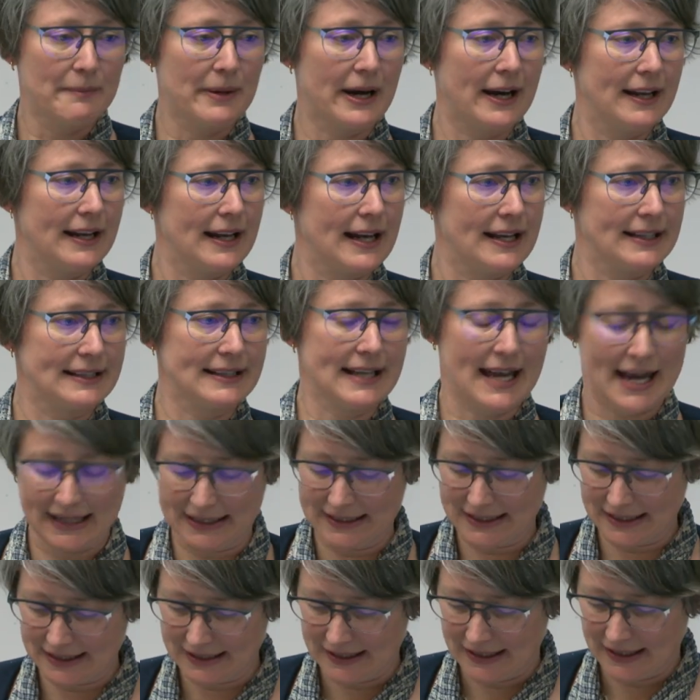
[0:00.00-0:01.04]
but has
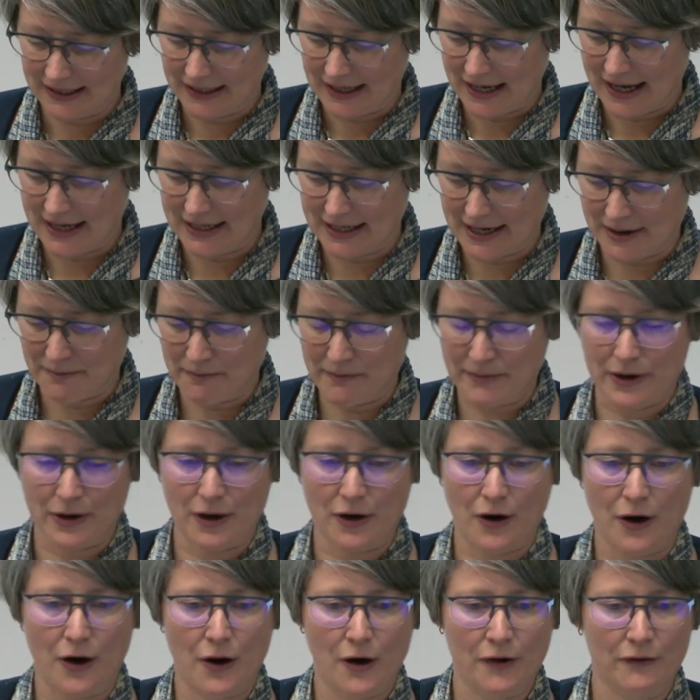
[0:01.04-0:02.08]
had a number
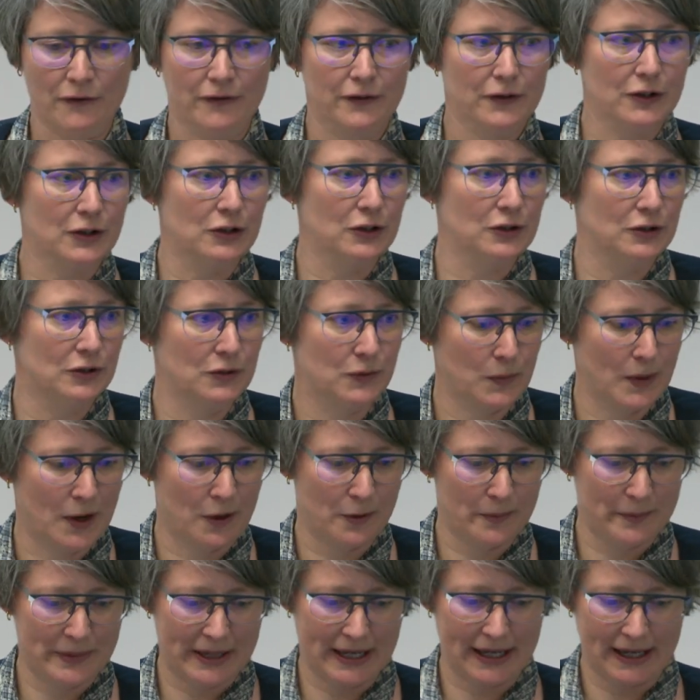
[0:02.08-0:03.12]
of huge
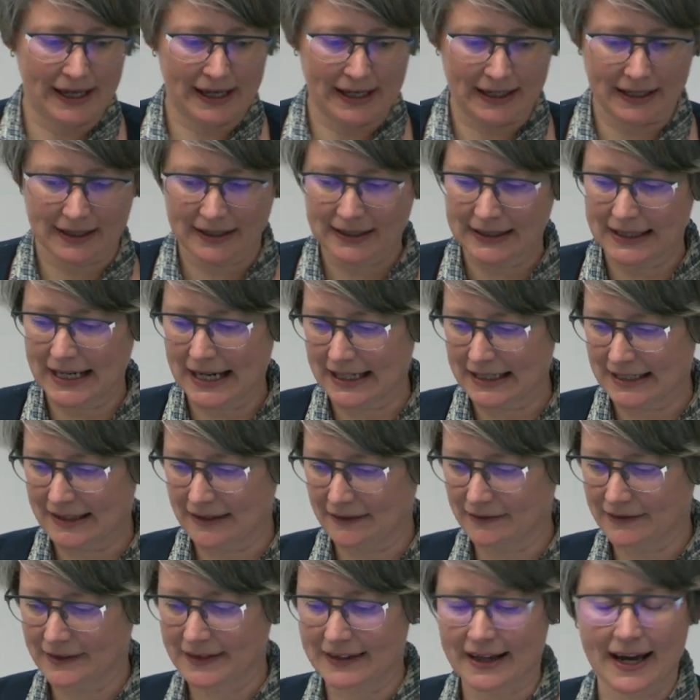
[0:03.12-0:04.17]
well-being
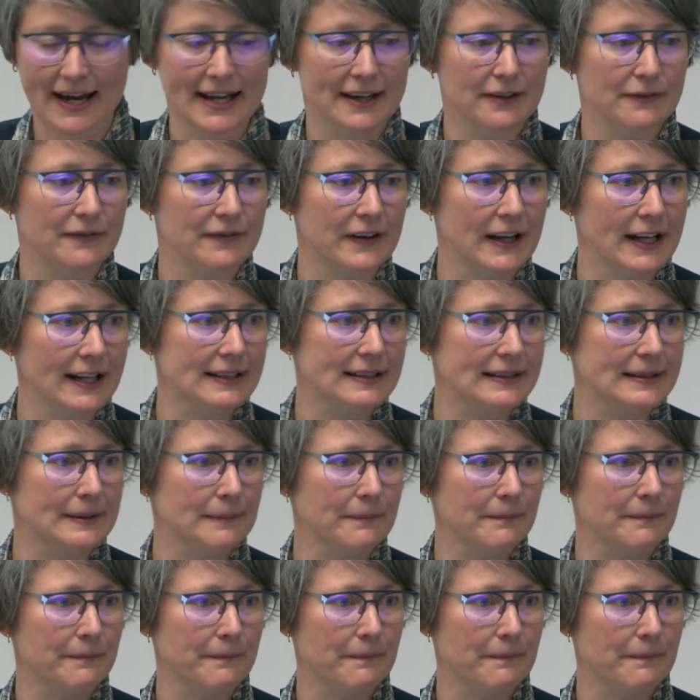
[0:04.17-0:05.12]
negative side effects.